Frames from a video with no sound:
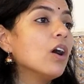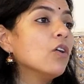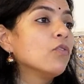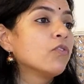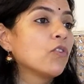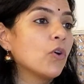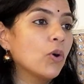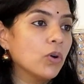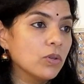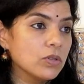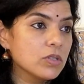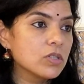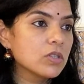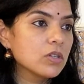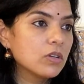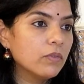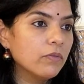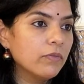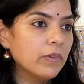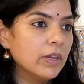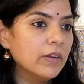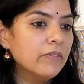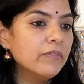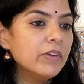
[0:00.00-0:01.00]
of course
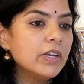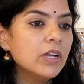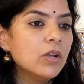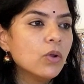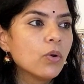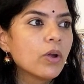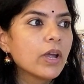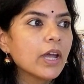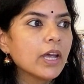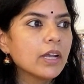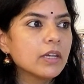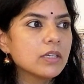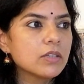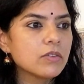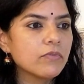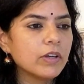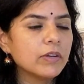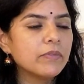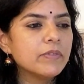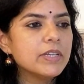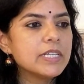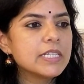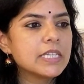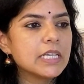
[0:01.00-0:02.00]
when
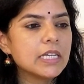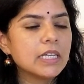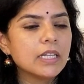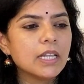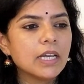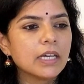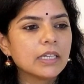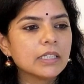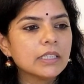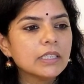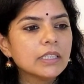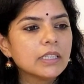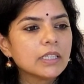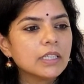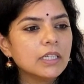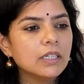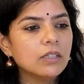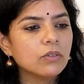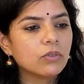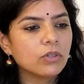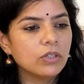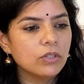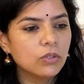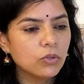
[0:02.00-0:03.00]
we say that
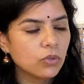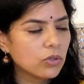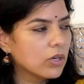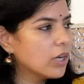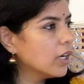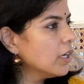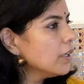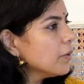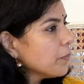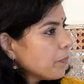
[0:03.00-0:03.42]
ki okay Durga,